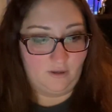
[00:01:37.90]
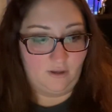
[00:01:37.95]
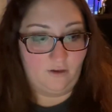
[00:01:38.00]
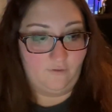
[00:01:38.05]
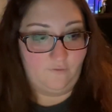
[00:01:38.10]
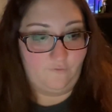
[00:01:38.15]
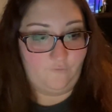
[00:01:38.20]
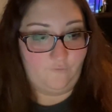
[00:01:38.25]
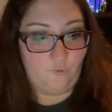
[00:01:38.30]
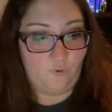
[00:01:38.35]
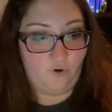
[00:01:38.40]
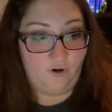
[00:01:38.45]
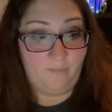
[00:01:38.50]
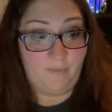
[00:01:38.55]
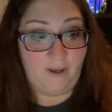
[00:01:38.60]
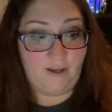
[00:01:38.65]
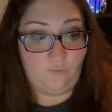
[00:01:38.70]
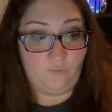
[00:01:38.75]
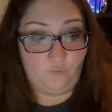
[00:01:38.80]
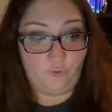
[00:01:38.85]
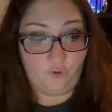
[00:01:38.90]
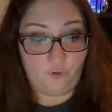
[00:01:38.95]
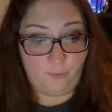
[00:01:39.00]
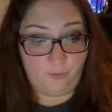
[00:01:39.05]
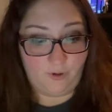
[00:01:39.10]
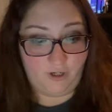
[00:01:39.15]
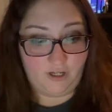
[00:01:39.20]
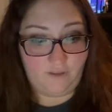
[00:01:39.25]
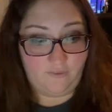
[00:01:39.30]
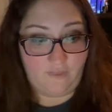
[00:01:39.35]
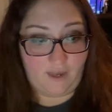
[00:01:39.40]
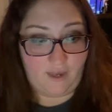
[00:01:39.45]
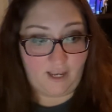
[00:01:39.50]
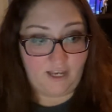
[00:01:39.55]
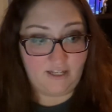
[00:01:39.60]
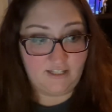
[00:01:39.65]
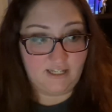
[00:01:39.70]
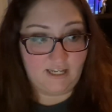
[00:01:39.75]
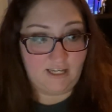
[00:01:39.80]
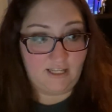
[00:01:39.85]
For my rubric that I
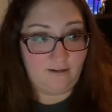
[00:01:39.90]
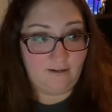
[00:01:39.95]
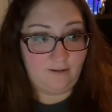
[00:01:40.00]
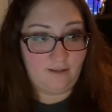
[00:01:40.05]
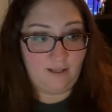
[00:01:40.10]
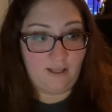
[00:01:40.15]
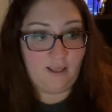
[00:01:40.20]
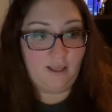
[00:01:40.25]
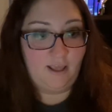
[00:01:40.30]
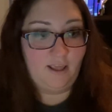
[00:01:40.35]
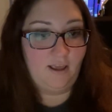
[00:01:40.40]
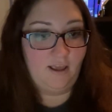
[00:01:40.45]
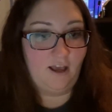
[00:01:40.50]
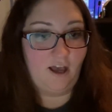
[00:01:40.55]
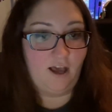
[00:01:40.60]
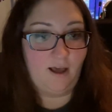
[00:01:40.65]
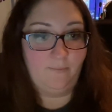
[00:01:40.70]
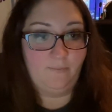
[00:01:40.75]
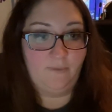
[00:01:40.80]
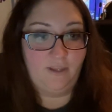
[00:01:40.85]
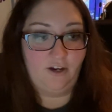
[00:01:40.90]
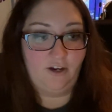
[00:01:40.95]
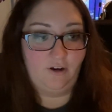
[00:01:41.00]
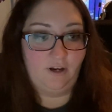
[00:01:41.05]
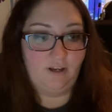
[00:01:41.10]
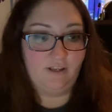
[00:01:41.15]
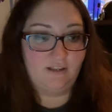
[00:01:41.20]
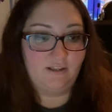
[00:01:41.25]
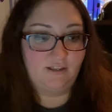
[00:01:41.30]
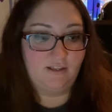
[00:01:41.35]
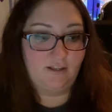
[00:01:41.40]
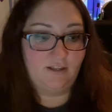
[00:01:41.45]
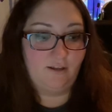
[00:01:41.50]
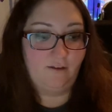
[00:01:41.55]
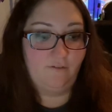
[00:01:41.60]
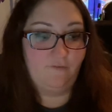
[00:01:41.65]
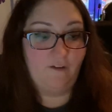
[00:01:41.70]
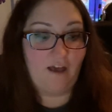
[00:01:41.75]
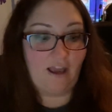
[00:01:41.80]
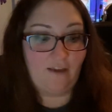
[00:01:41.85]
did, there is
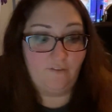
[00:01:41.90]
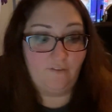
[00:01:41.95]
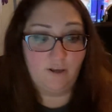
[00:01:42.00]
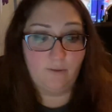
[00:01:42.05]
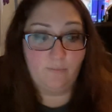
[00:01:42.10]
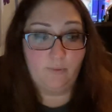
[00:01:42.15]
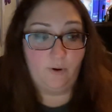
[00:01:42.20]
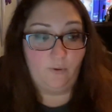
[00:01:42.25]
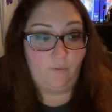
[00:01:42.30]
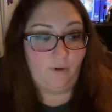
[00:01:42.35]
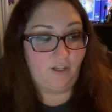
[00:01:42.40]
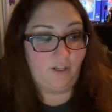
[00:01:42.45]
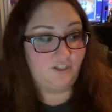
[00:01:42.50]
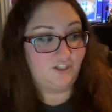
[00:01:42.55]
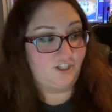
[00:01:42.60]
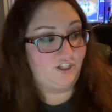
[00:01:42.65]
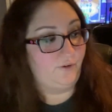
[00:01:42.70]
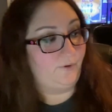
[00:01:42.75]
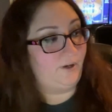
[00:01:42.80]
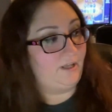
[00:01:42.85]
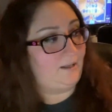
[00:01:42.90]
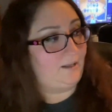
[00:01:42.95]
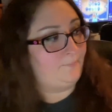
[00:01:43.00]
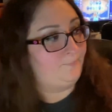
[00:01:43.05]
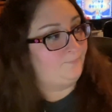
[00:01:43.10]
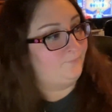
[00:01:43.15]
5 components to it.